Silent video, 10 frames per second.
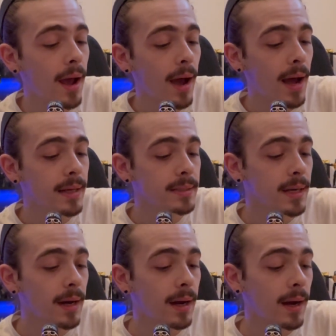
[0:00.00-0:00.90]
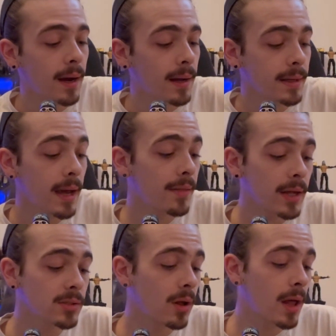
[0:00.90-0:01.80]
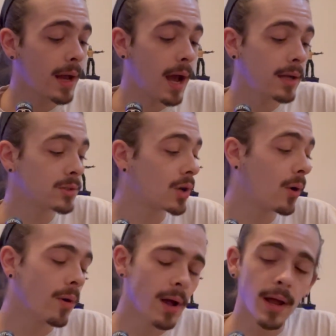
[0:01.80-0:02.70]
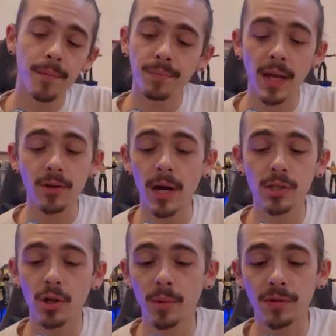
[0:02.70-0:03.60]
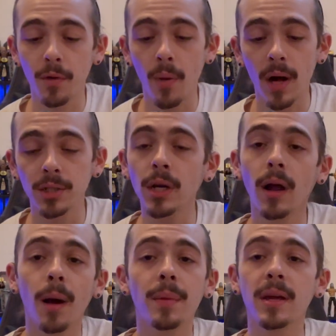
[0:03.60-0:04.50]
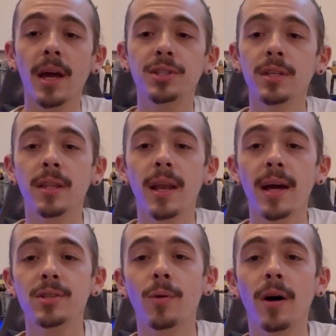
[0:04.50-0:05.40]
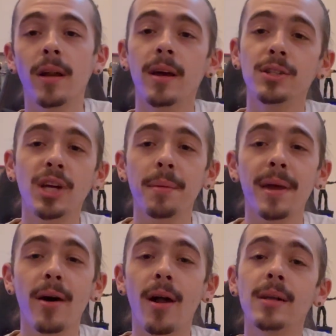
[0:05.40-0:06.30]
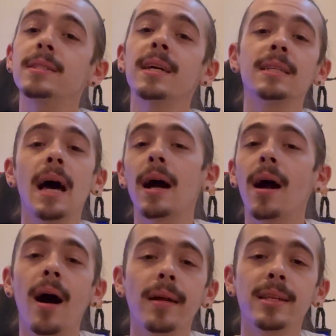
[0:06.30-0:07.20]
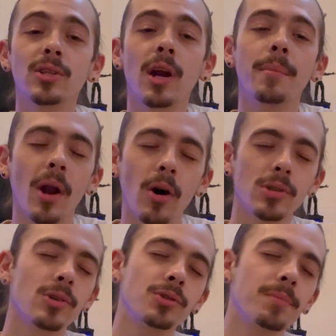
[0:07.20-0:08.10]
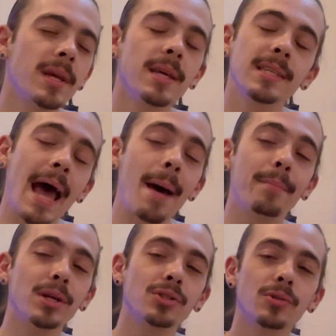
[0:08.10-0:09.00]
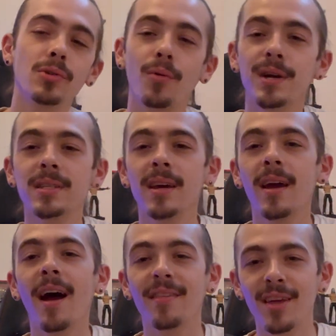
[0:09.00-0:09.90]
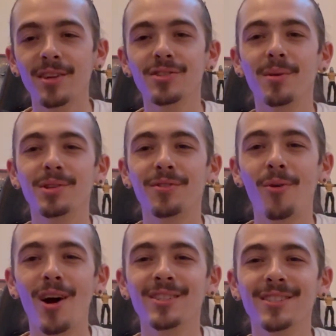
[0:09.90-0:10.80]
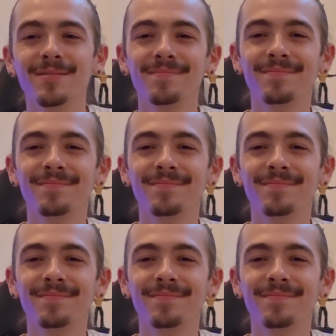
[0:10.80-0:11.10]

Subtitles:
And yeah, that's all I got. So thank you guys so much for watching. I'm going to catch you in the next one. Check me out on TikTok, on Instagram, and all social medias at Big Joe Toys. And thank you so much for watching.